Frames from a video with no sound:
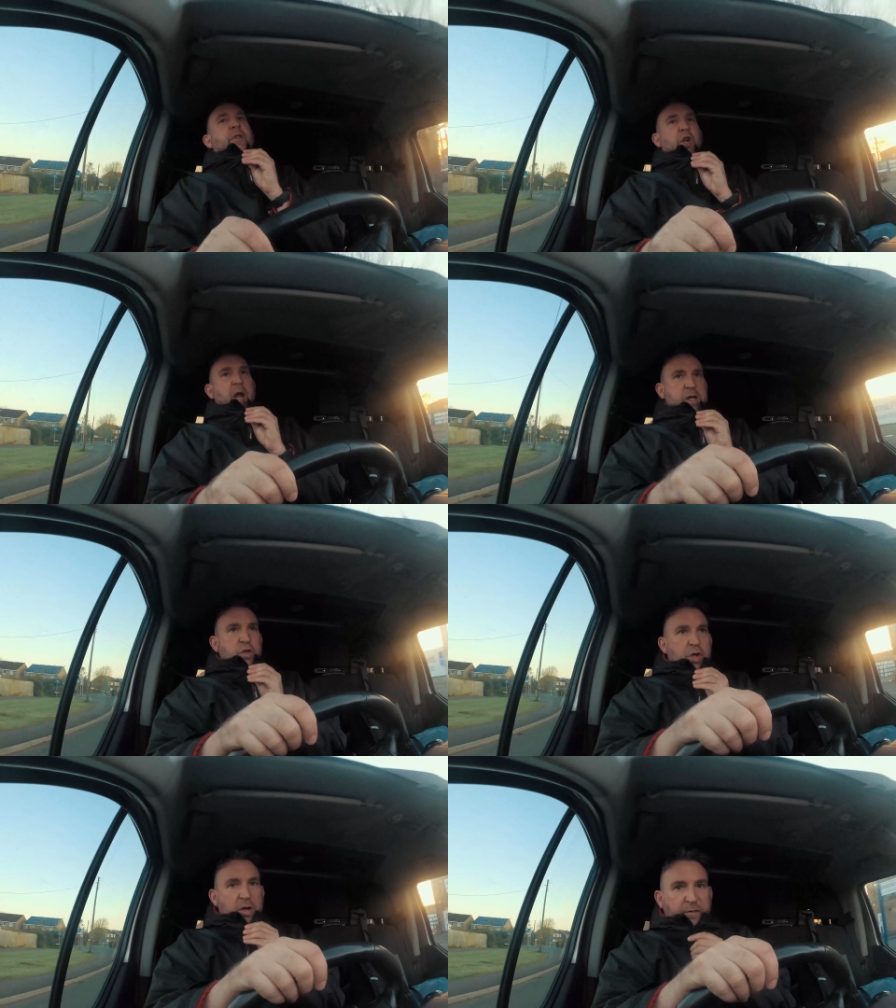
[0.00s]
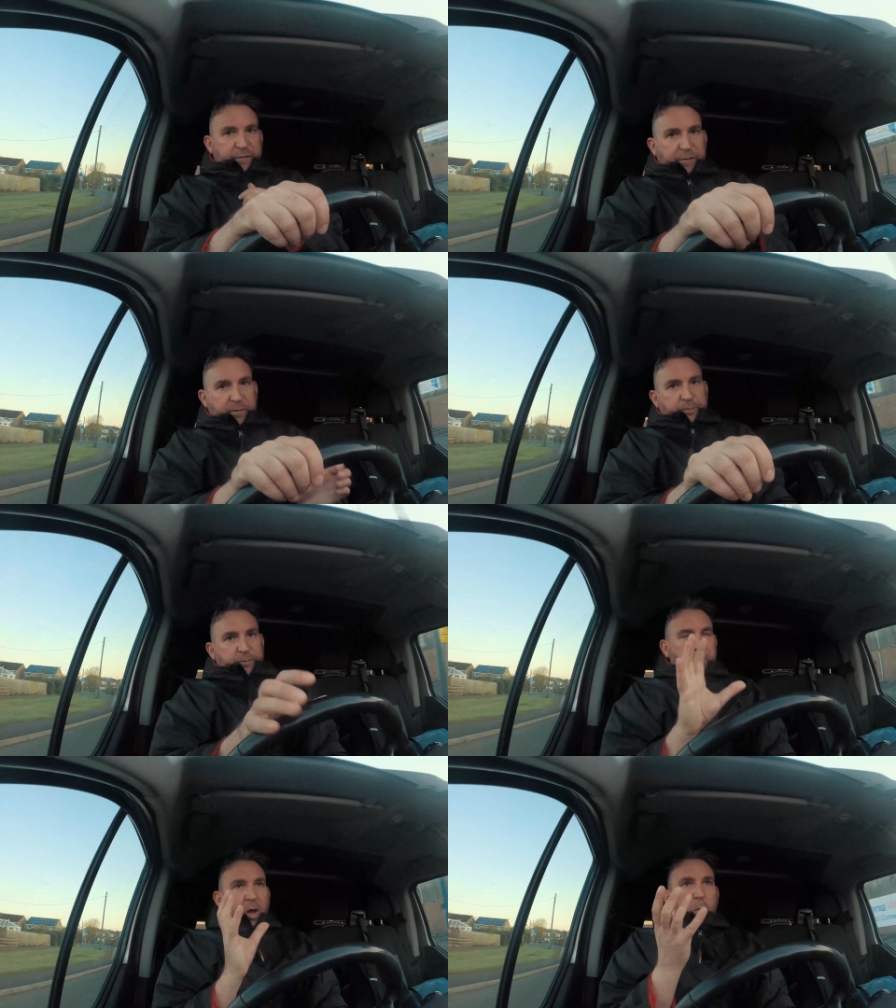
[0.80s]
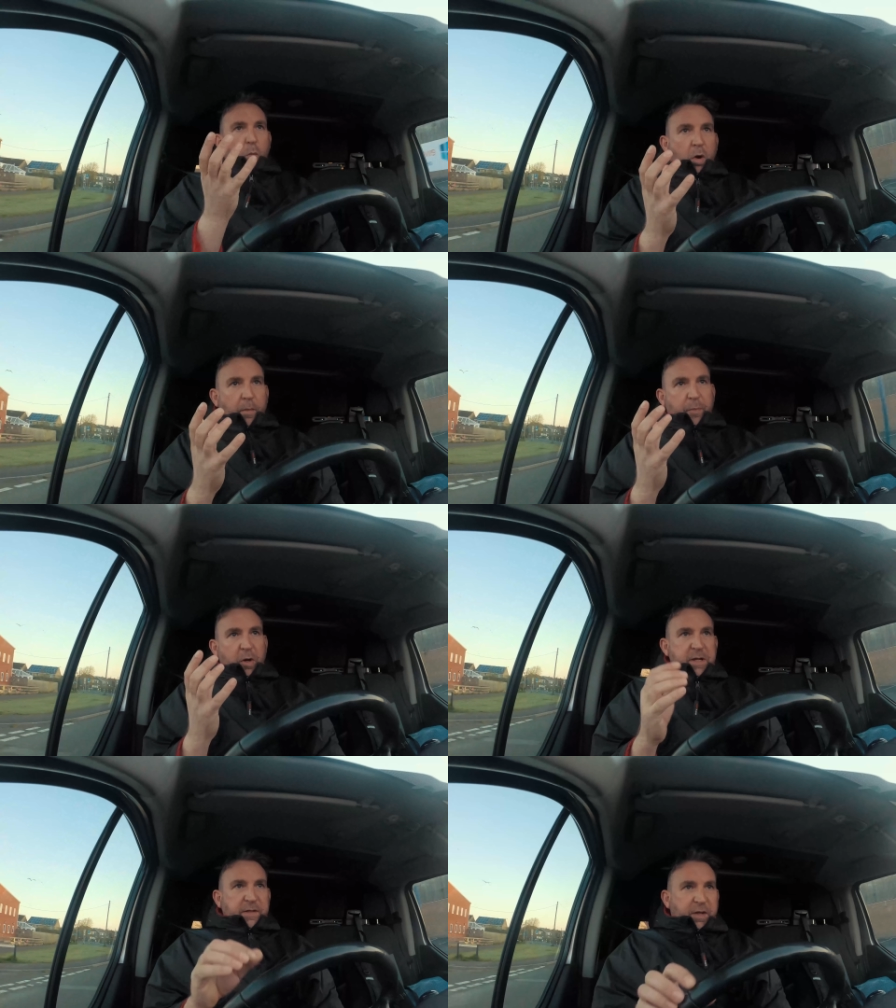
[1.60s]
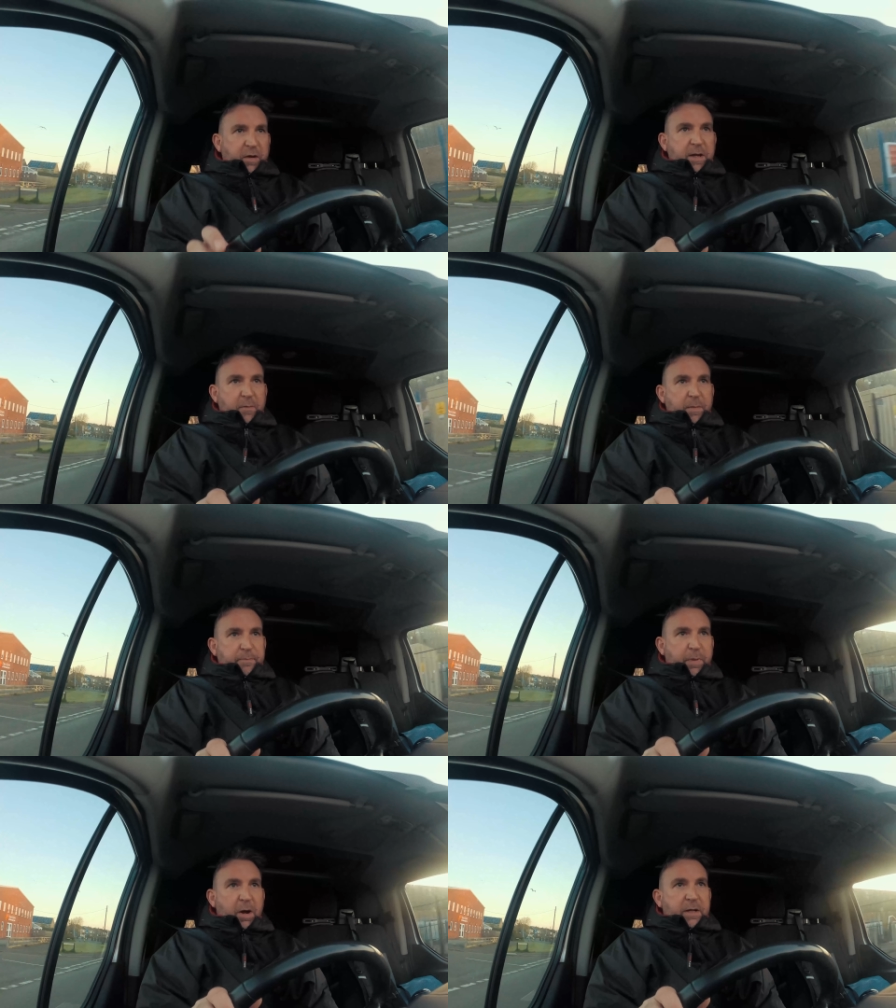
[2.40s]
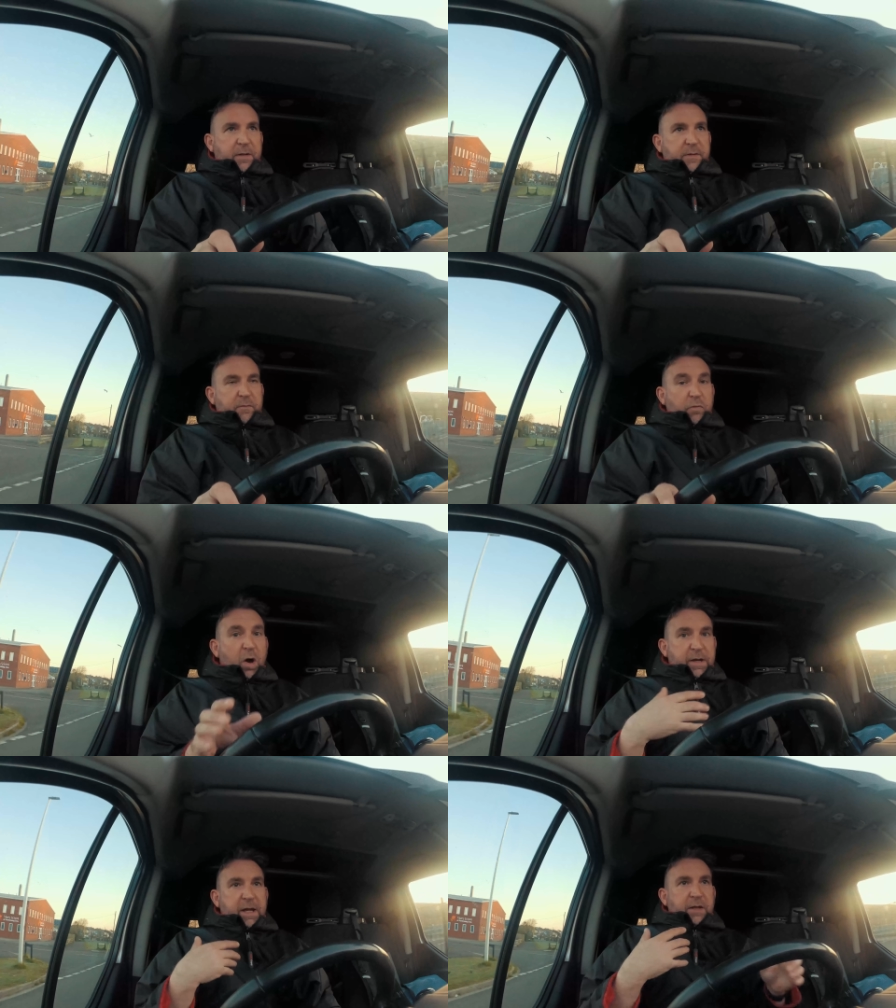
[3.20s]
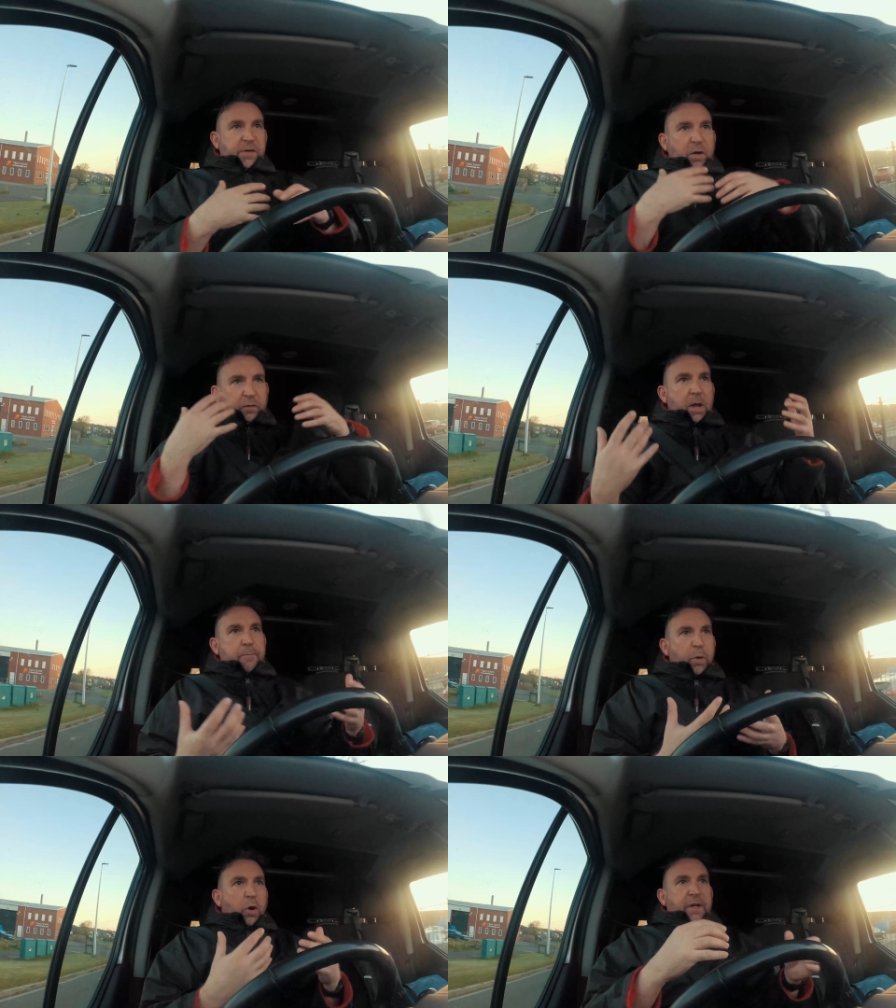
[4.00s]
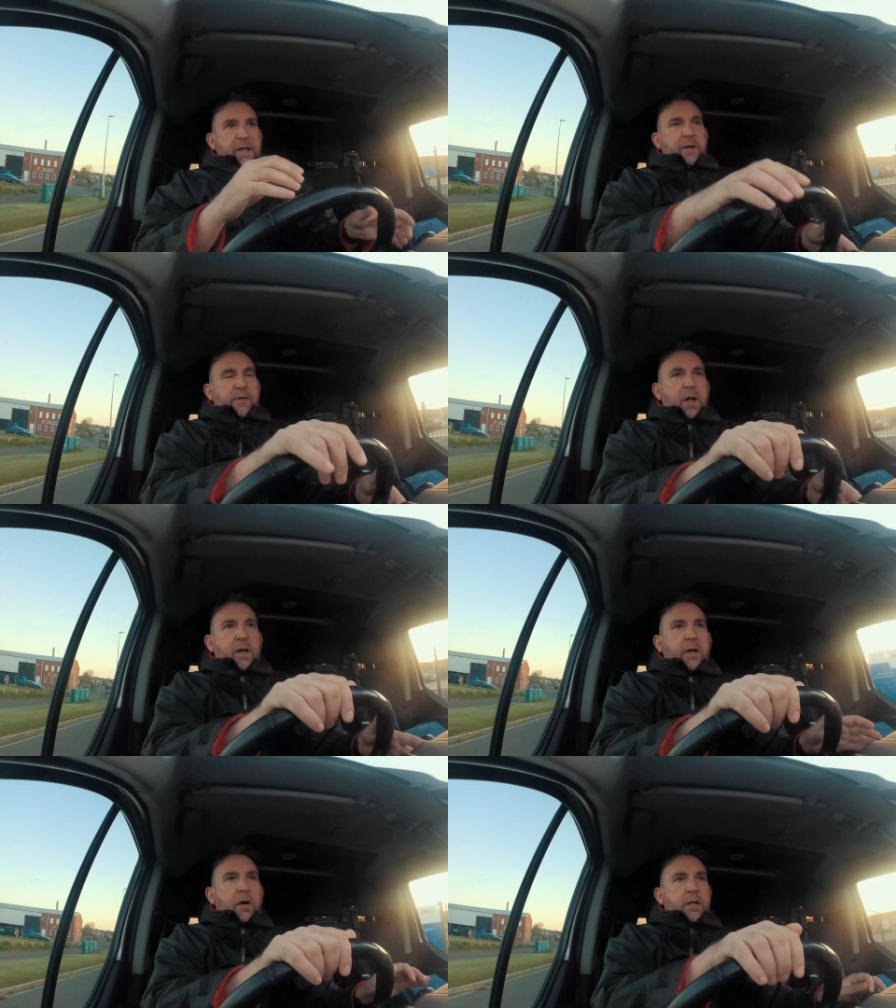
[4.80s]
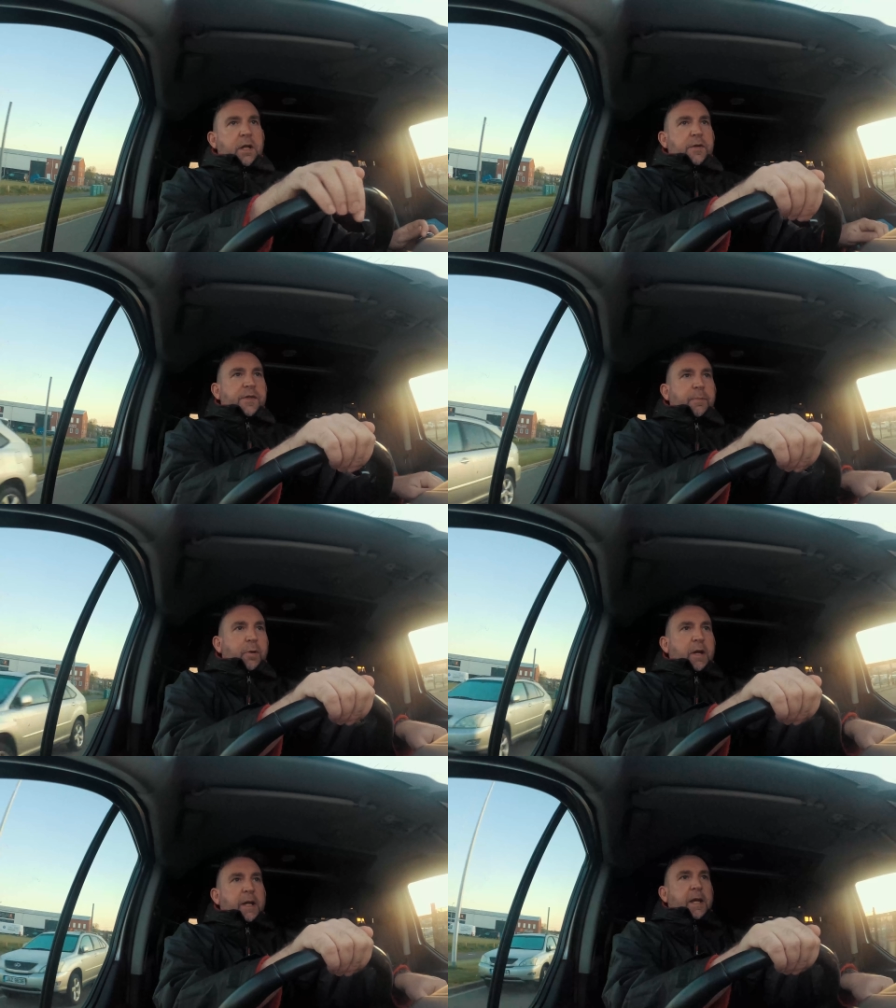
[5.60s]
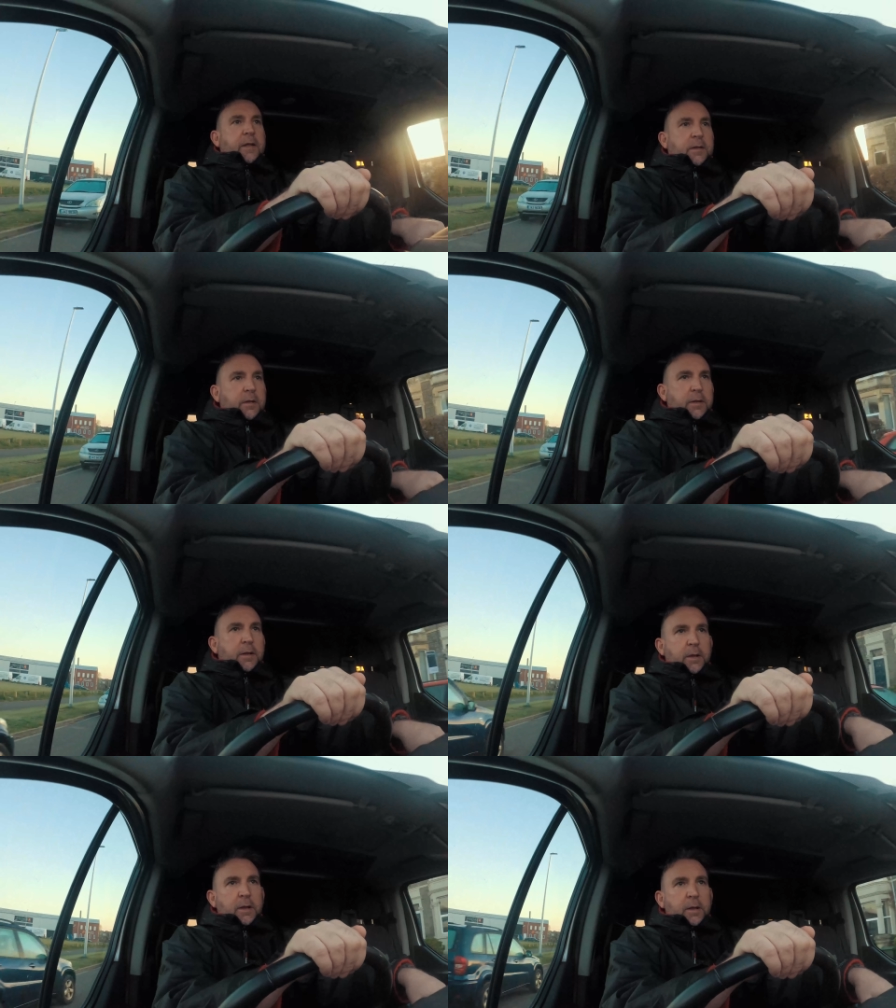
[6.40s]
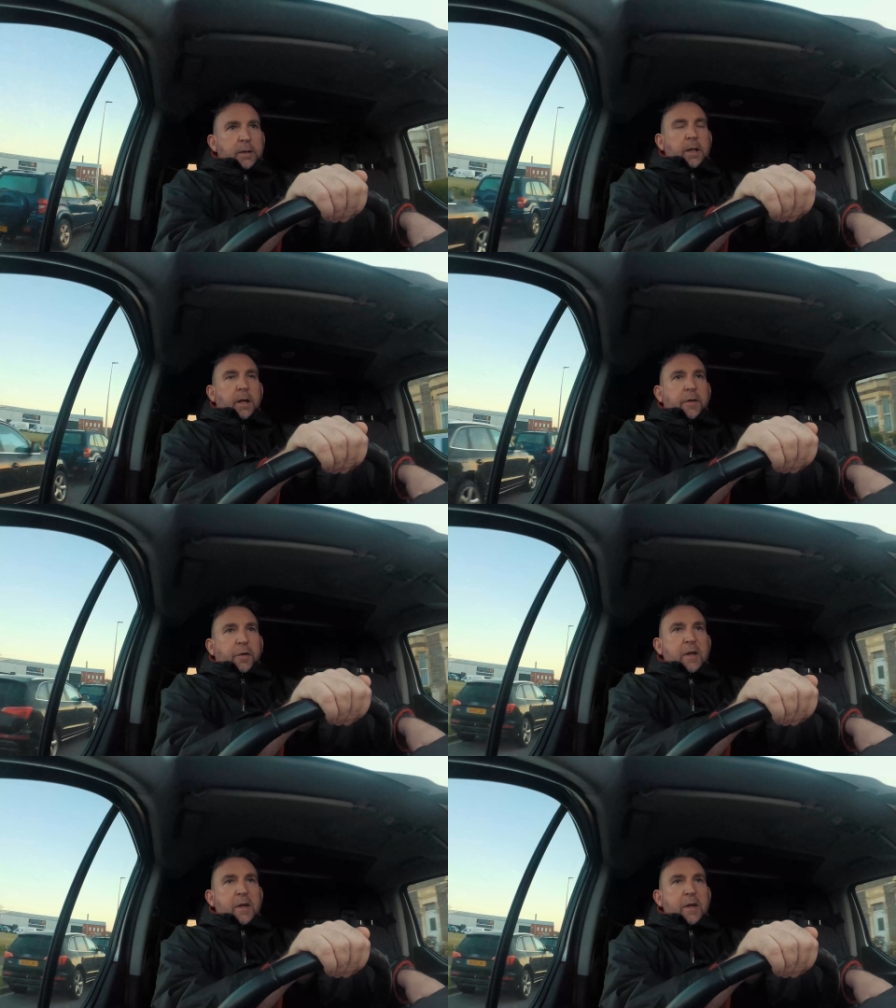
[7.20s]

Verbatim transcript: the change of like what body's doing. My bike riding sort of like body has kind of got used to putting in, you know,